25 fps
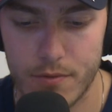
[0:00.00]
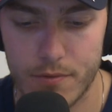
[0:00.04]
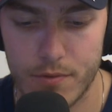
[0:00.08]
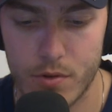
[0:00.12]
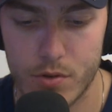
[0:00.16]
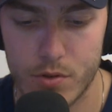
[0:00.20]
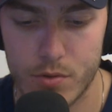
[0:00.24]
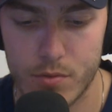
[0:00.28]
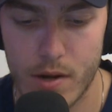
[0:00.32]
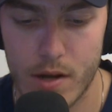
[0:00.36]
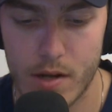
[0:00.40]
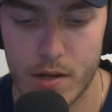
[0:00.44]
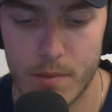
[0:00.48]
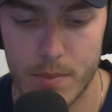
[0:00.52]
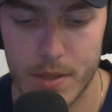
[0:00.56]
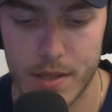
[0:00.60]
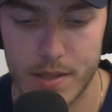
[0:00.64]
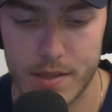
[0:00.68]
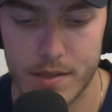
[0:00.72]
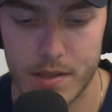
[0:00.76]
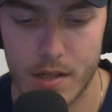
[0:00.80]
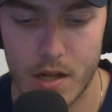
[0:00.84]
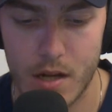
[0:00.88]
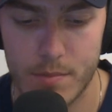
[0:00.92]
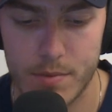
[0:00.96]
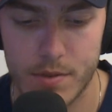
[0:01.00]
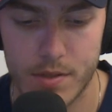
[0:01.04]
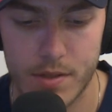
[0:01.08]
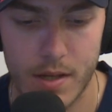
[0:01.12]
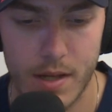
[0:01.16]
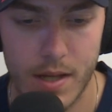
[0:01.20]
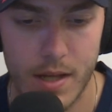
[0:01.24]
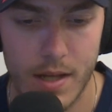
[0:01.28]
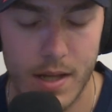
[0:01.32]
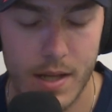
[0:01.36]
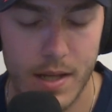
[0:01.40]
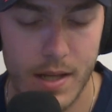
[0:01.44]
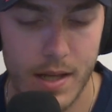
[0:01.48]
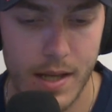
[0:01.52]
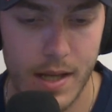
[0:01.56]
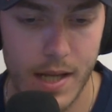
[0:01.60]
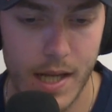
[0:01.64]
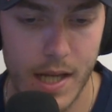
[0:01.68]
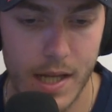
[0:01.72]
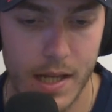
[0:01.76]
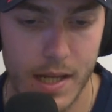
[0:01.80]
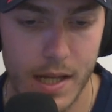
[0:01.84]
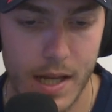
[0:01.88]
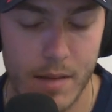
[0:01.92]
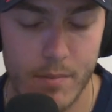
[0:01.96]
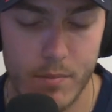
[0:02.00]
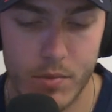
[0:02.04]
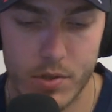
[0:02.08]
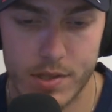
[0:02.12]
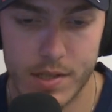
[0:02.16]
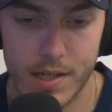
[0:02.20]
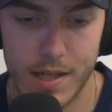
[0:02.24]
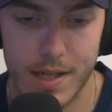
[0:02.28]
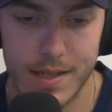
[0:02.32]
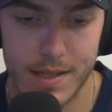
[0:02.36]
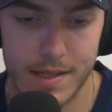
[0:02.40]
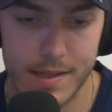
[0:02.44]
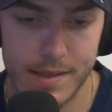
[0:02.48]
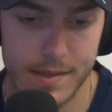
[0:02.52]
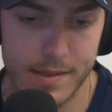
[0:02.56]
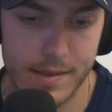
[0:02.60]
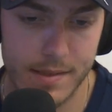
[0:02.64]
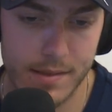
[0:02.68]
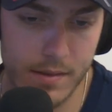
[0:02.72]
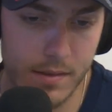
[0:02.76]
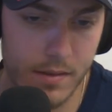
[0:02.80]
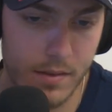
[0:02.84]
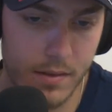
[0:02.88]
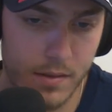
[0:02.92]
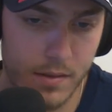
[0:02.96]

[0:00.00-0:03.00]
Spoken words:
first round of pit stops. And Mercedes,